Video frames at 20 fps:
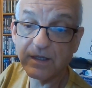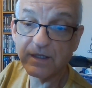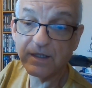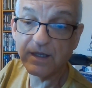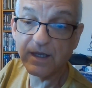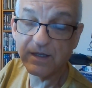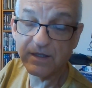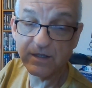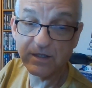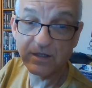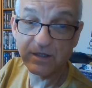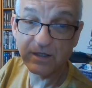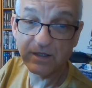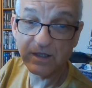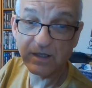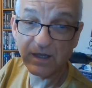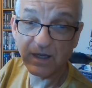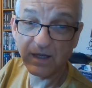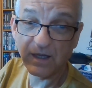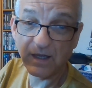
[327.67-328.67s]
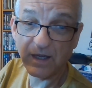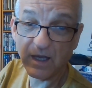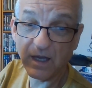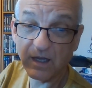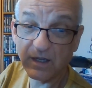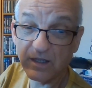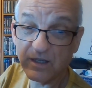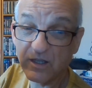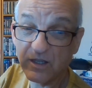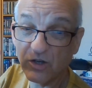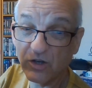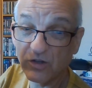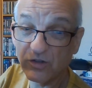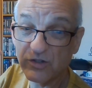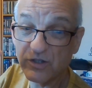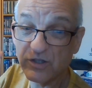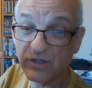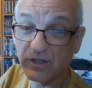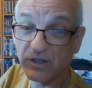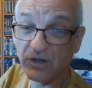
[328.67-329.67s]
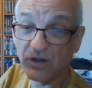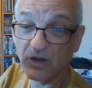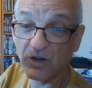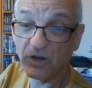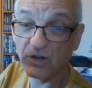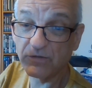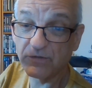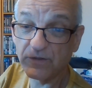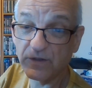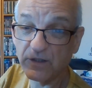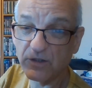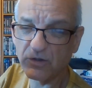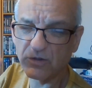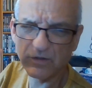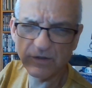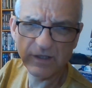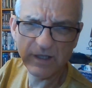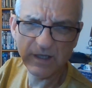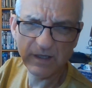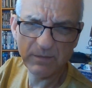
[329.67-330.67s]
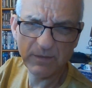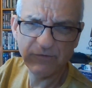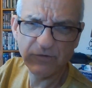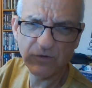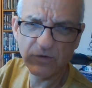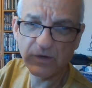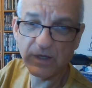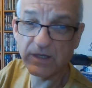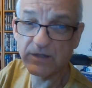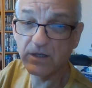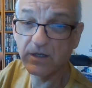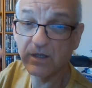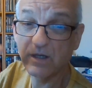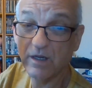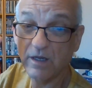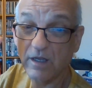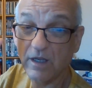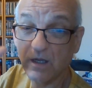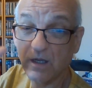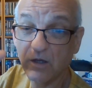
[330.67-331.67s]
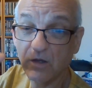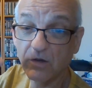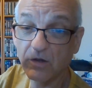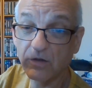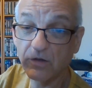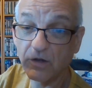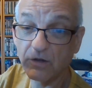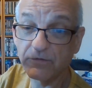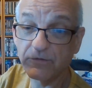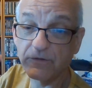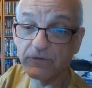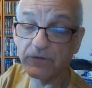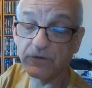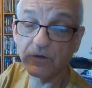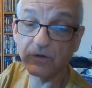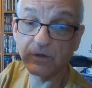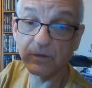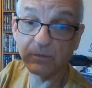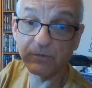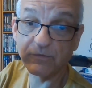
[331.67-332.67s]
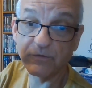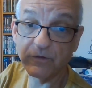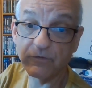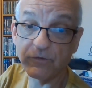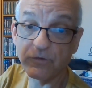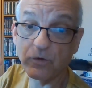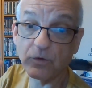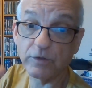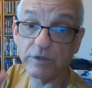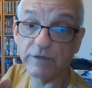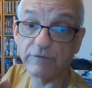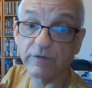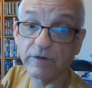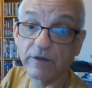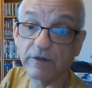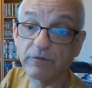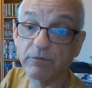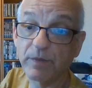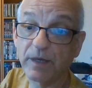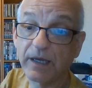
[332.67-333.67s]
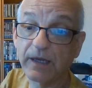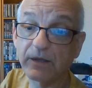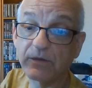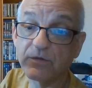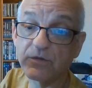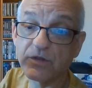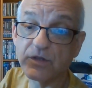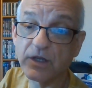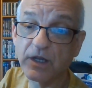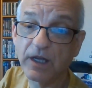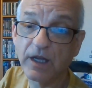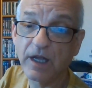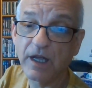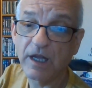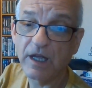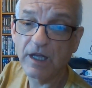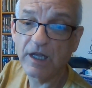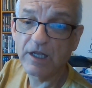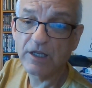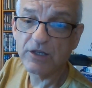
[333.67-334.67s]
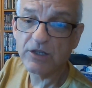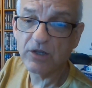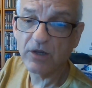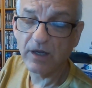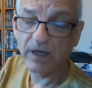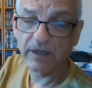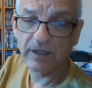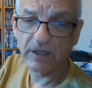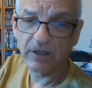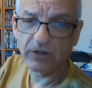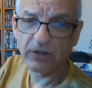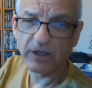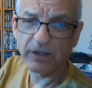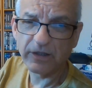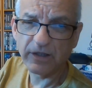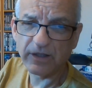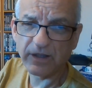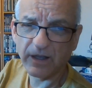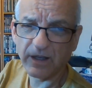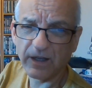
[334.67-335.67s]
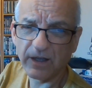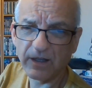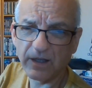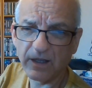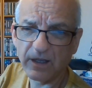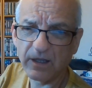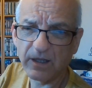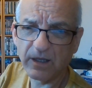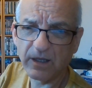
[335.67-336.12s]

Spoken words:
yesterday I got an offer, or a day before yesterday, I got an offer for them for £45. So I had a look at that,